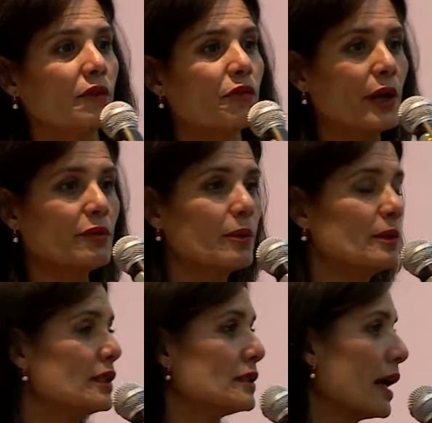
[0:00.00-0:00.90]
friend
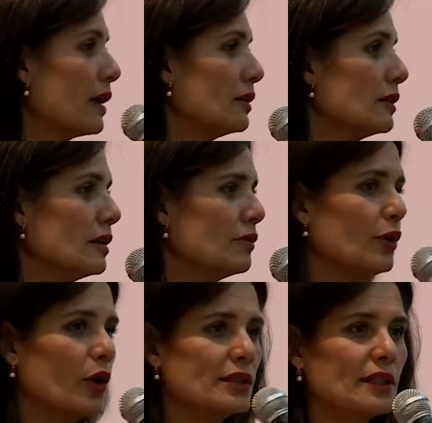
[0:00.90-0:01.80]
from the second
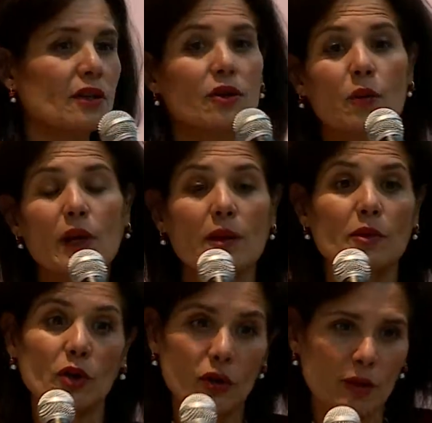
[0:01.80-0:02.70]
floor and say, you know what,
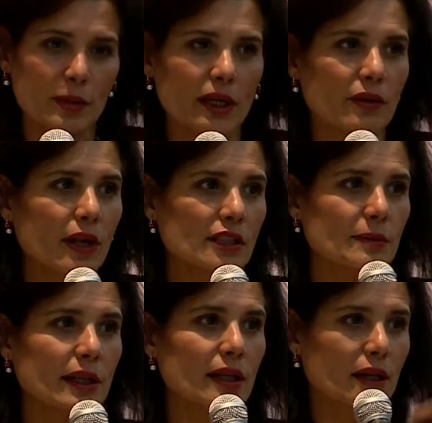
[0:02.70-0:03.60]
I'm not going to be here next
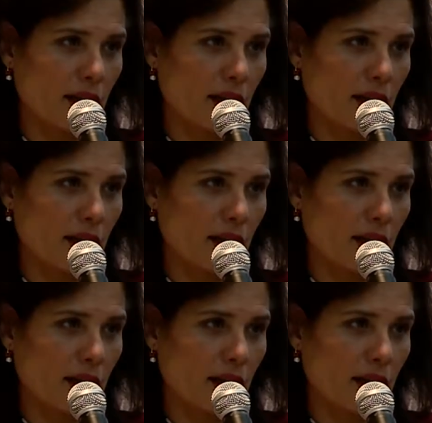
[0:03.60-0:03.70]
Monday.